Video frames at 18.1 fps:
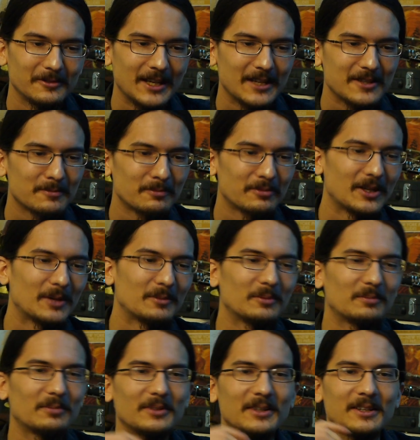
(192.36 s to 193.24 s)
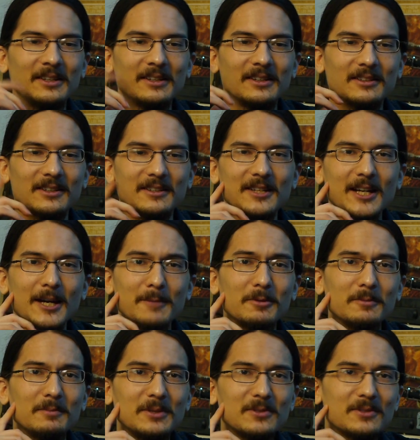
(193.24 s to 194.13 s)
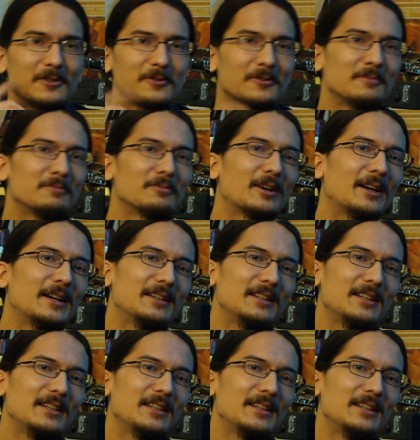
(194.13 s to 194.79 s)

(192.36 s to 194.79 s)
that's probably the type of musician Brian